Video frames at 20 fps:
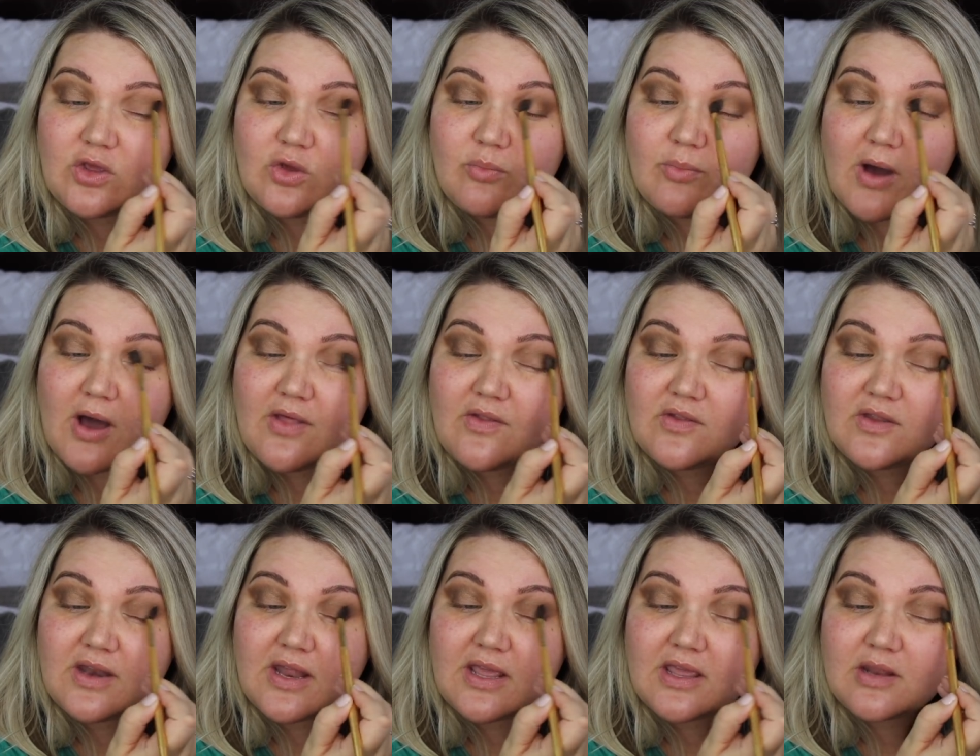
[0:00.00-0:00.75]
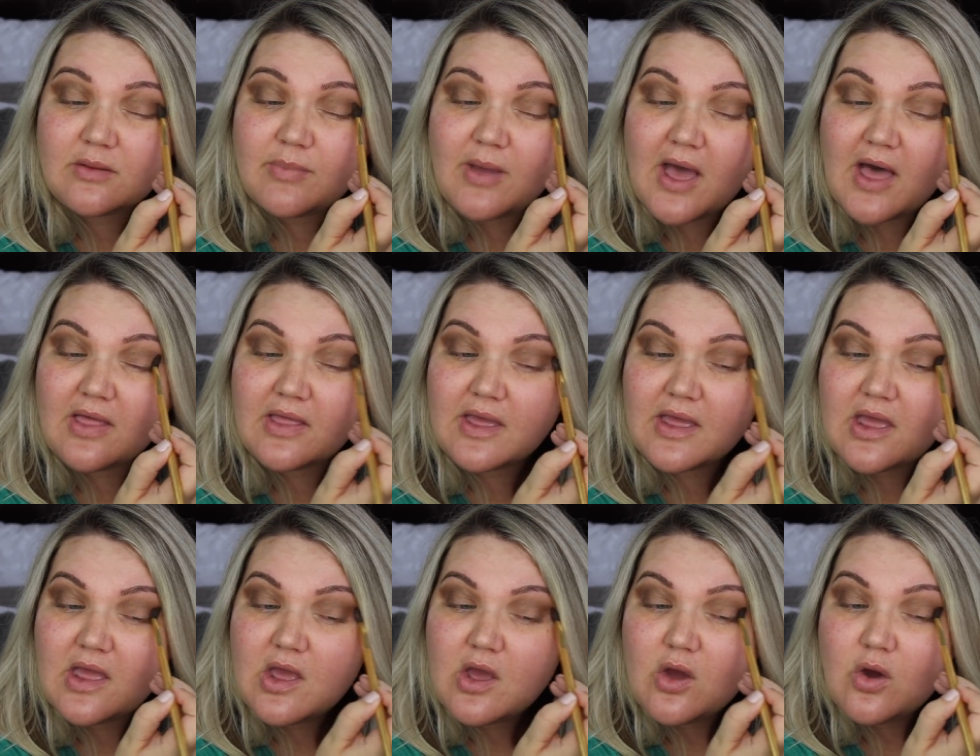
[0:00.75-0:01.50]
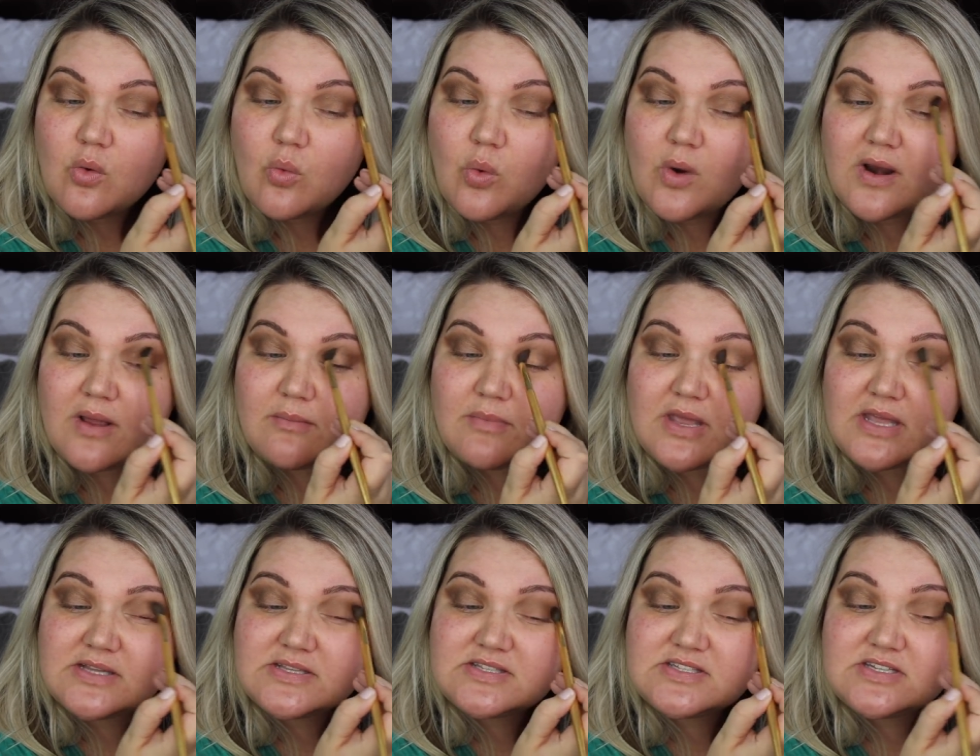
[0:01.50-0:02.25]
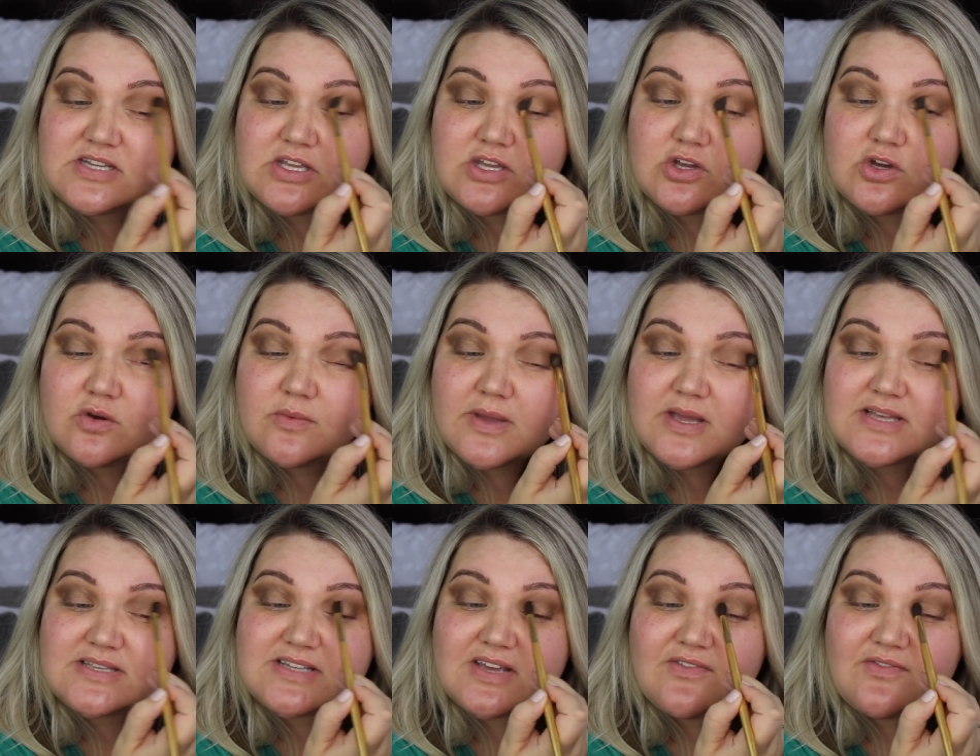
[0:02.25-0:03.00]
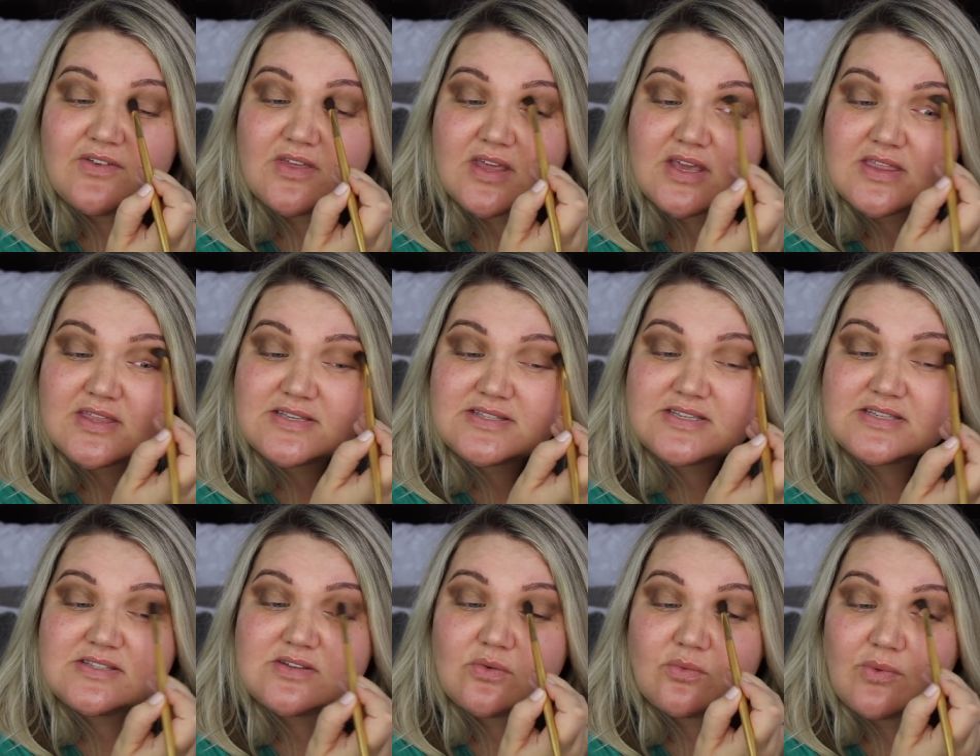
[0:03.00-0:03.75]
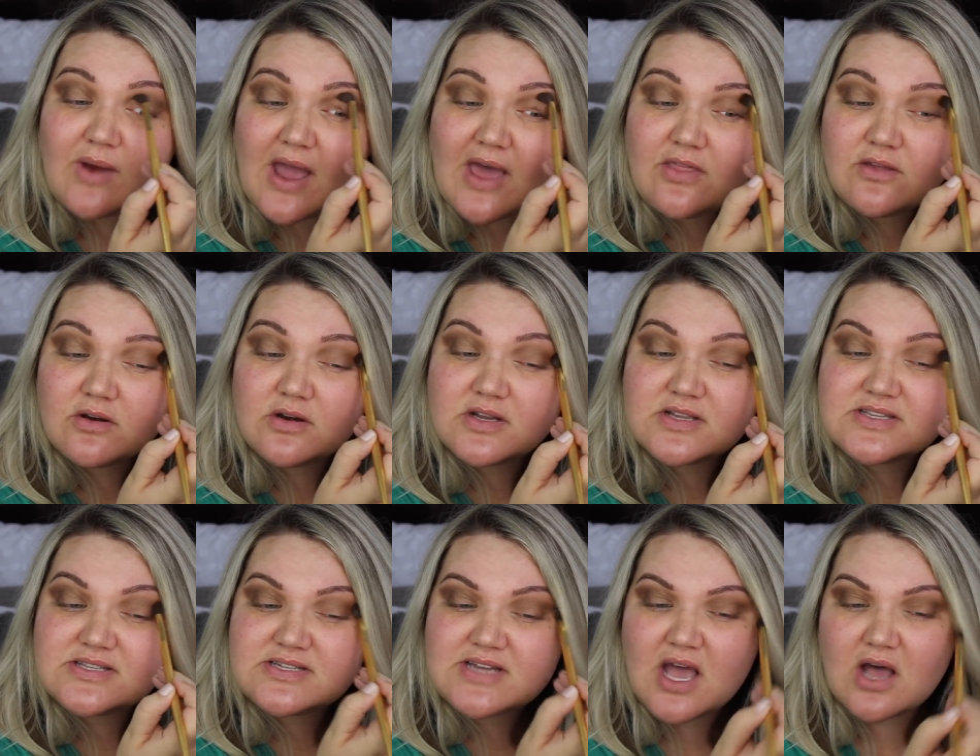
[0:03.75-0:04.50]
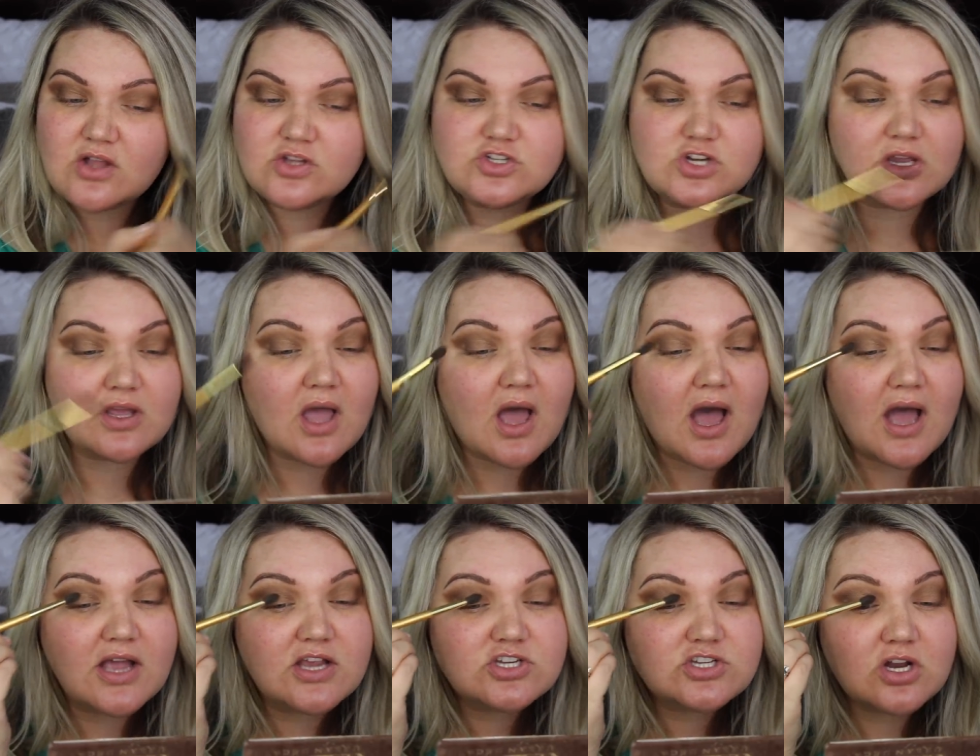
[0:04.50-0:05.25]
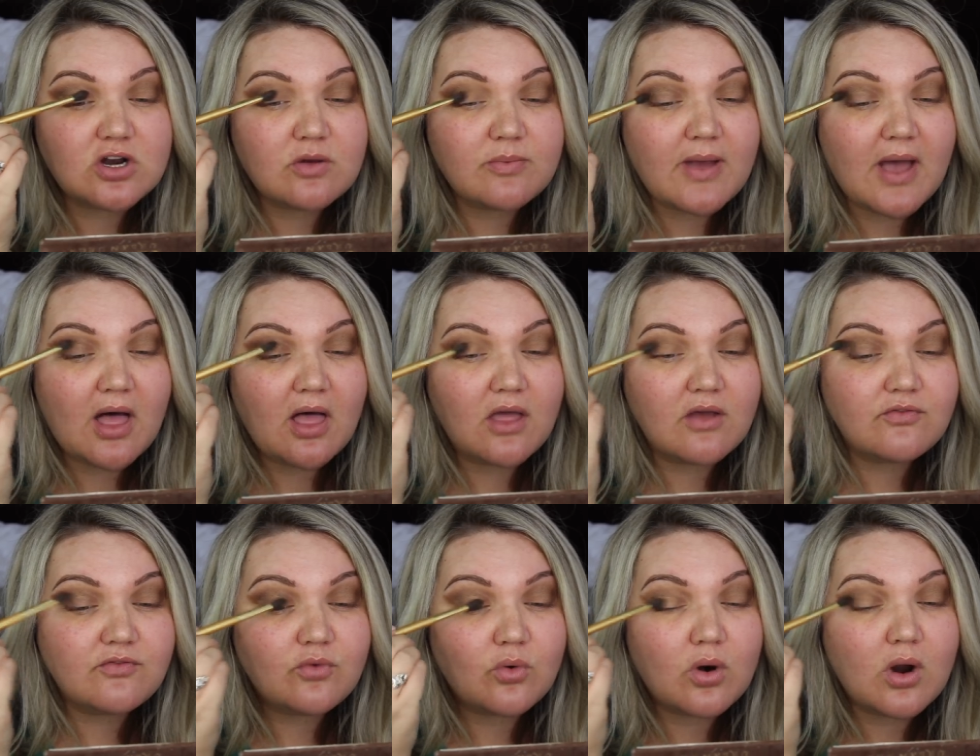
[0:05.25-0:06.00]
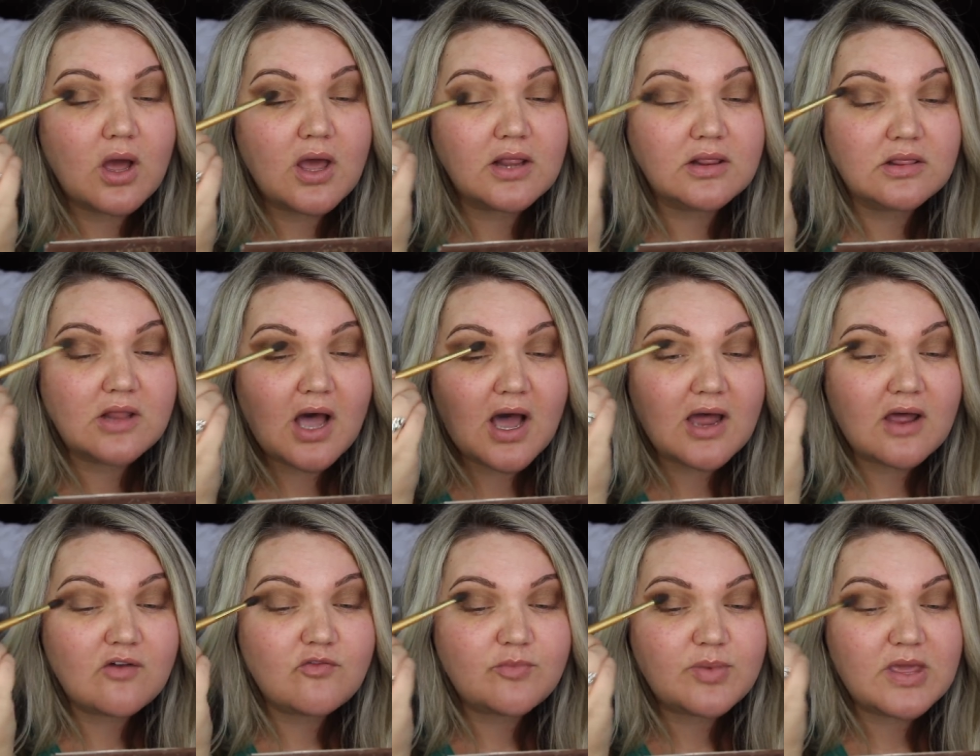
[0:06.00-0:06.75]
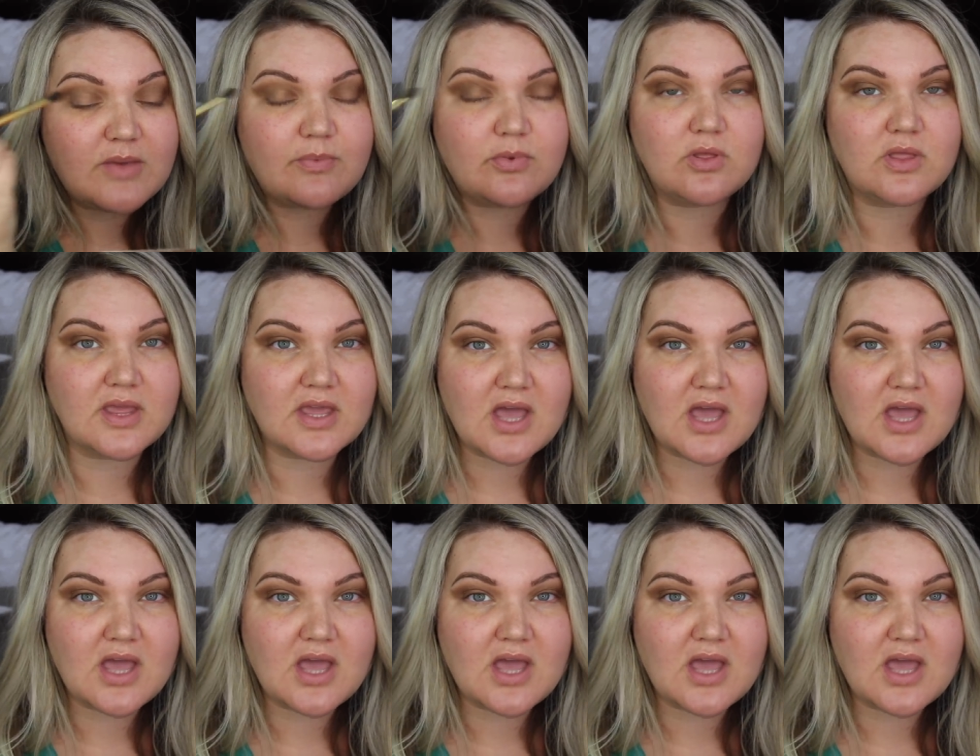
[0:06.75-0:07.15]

you bought the Naked palette, what it means to you, because I feel like this is a rather nostalgic eyeshadow palette for a lot of people.